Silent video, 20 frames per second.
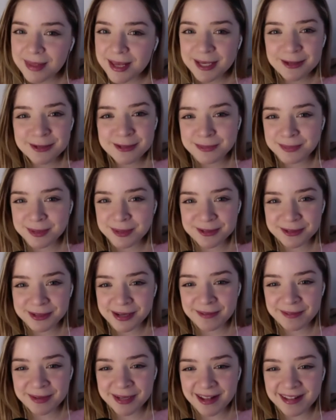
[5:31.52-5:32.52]
So much for
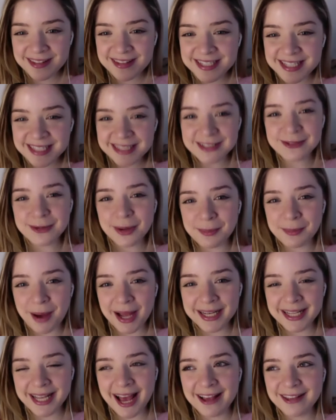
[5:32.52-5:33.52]
coming on Seek the Joy
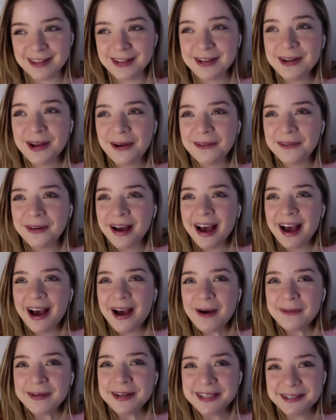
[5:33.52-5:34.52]
podcast. You know,
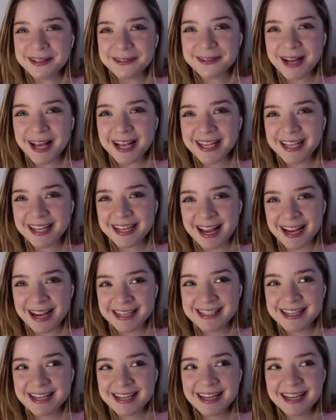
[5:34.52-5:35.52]
when you and I
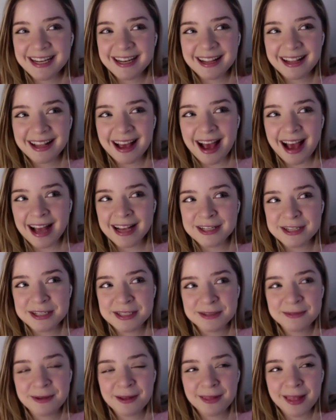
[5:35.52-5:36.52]
connected, I
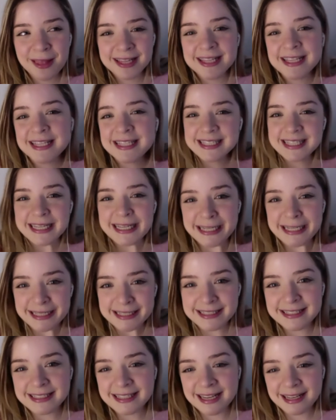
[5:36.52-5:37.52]
just felt like this
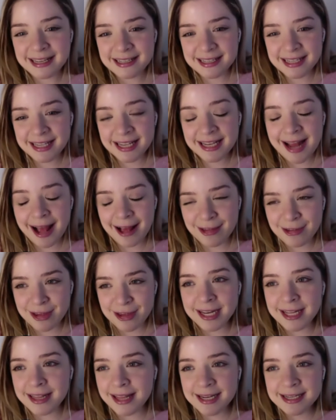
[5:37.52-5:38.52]
instant
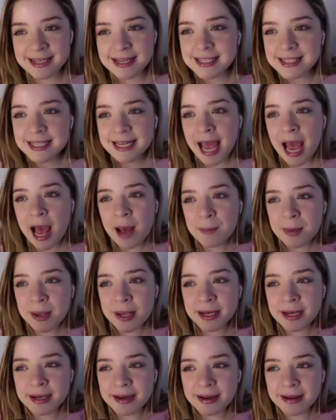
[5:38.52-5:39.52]
connection, and that doesn't
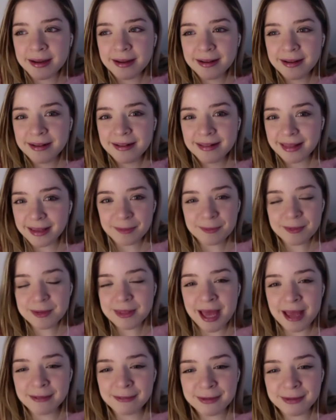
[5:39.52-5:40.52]
happen like with
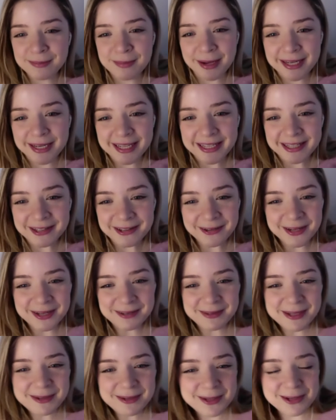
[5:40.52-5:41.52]
everybody. You know what I
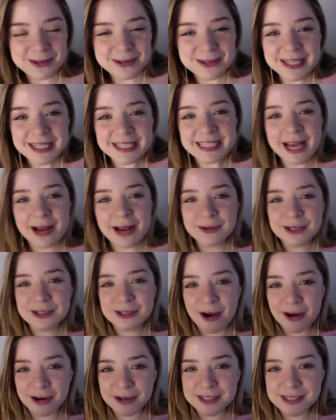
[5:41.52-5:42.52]
mean? When you sit down to
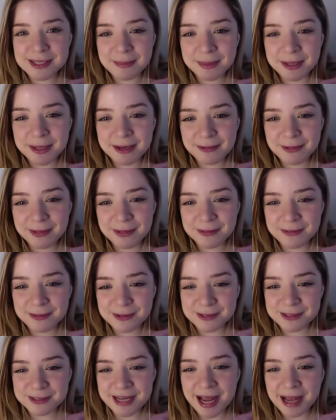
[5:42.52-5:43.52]
talk to somebody for the
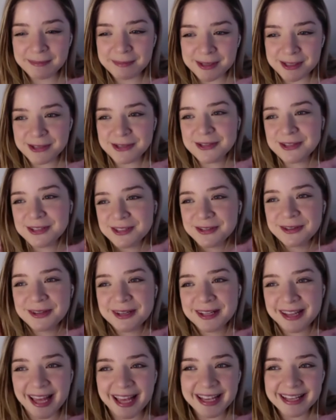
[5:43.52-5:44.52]
first time and you just sort
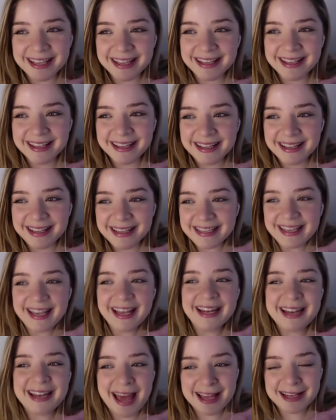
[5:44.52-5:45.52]
of like
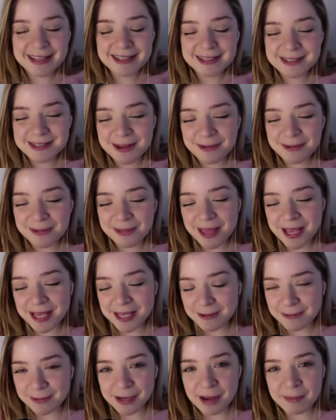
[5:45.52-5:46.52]
connect. So thank
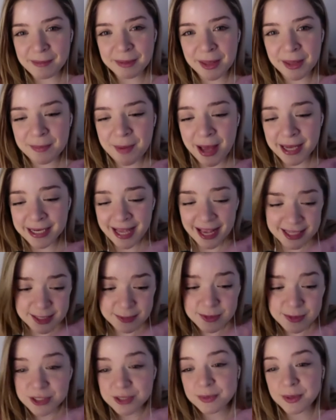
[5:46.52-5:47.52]
you for coming on the podcast. And
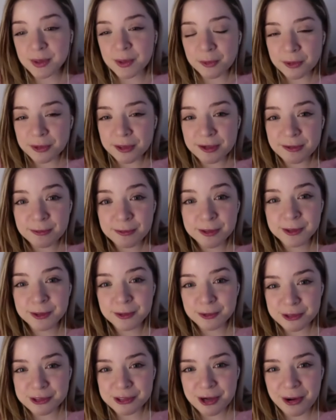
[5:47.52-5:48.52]
we just recorded for
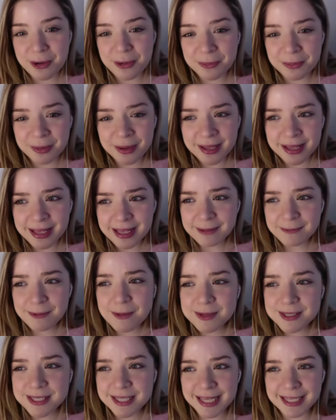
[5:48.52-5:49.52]
your show. What
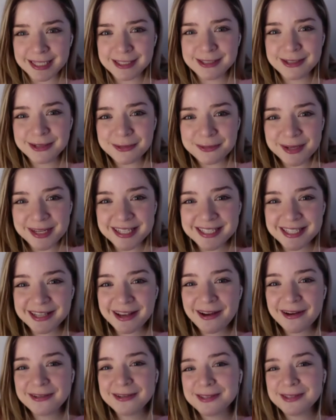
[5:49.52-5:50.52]
was it, like 2 weeks
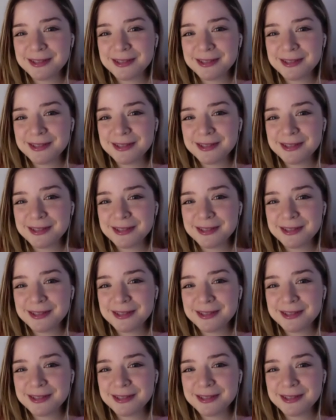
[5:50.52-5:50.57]
ago?